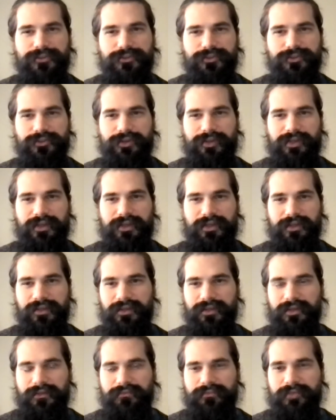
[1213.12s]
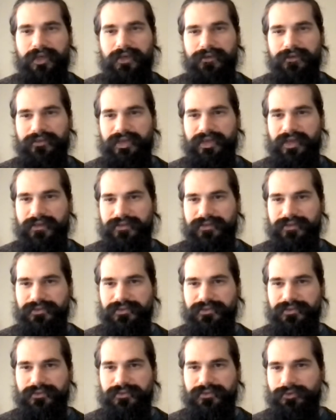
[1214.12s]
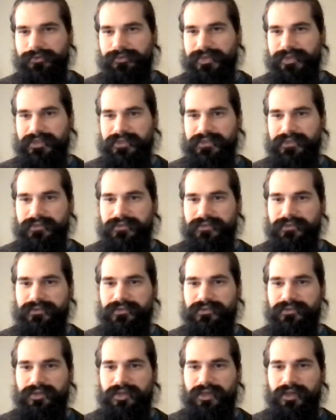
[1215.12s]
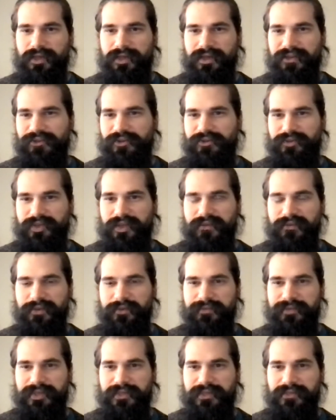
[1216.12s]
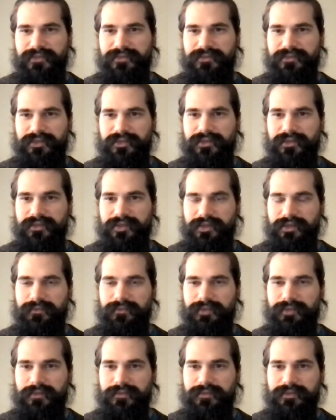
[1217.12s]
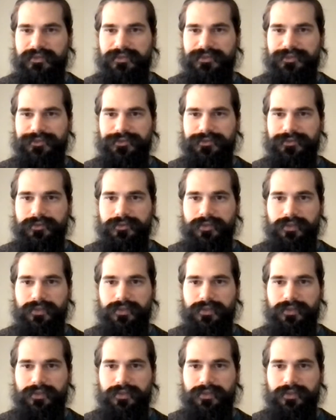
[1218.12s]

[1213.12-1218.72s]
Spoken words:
you start getting in the 100,000s or millions and you have a lot of updates, then it becomes an issue.